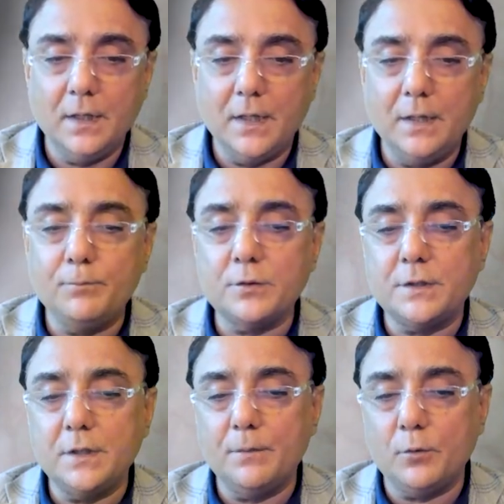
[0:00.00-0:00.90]
In
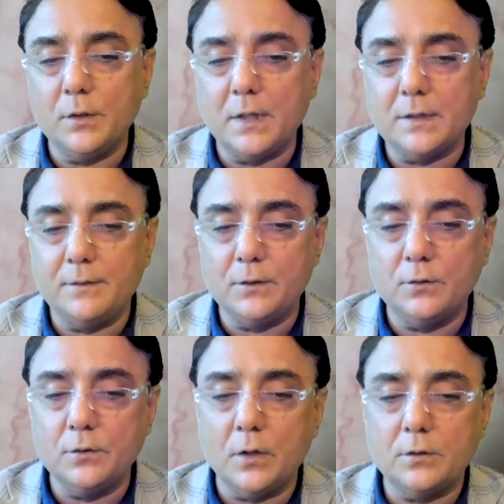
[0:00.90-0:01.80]
posterior polars, we do
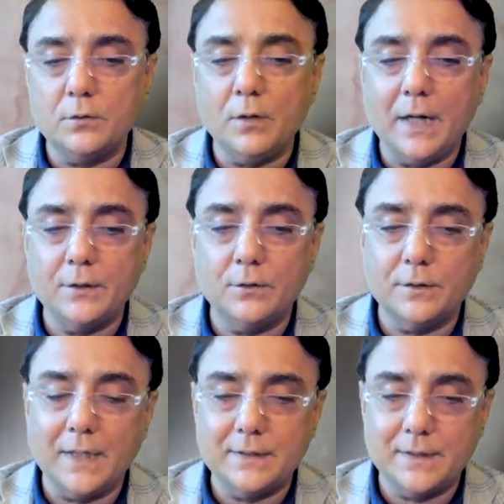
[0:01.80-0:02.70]
not do hydro
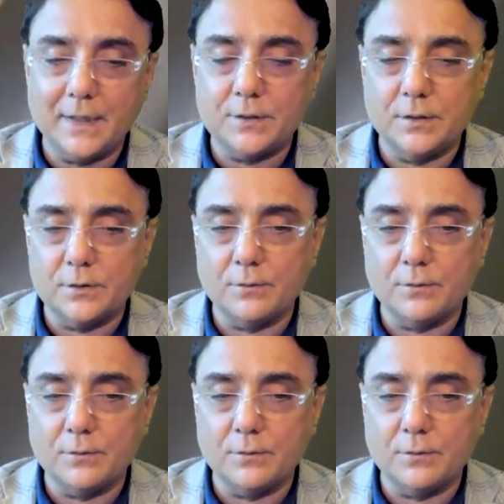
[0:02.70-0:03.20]
dissection.